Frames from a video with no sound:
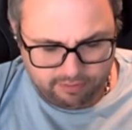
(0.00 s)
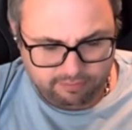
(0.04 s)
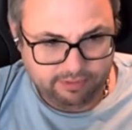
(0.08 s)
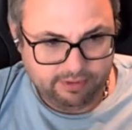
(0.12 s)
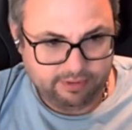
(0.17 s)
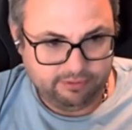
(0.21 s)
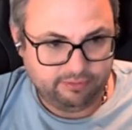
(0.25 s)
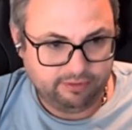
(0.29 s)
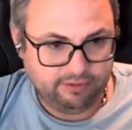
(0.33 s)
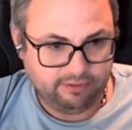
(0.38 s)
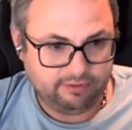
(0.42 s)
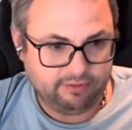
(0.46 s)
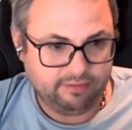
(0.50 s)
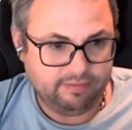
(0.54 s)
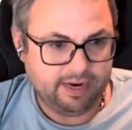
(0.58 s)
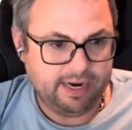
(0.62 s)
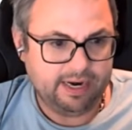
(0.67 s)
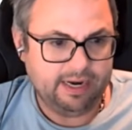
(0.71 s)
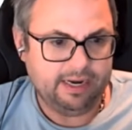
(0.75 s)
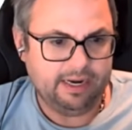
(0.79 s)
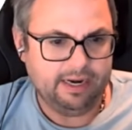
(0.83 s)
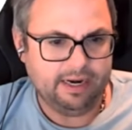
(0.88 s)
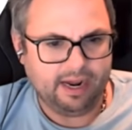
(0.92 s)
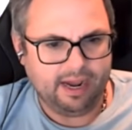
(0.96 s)
of the 6, 7,
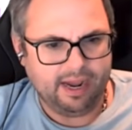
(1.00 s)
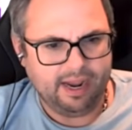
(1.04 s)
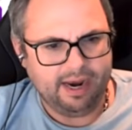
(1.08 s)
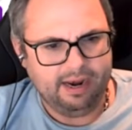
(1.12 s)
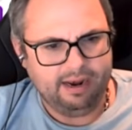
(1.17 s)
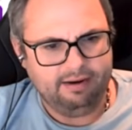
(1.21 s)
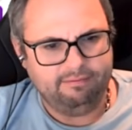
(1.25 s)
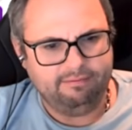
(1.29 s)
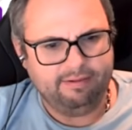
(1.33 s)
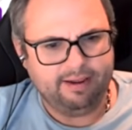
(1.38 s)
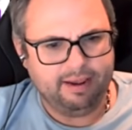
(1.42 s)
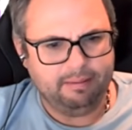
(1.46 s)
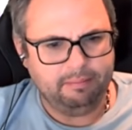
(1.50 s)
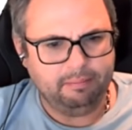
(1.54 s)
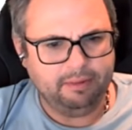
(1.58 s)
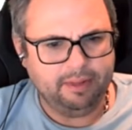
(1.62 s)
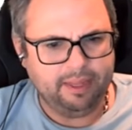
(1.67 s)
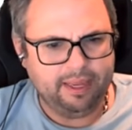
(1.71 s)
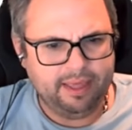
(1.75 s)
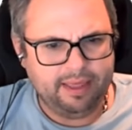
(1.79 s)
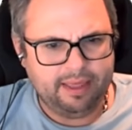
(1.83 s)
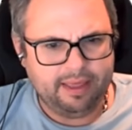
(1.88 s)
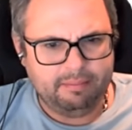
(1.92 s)
8, 9 family.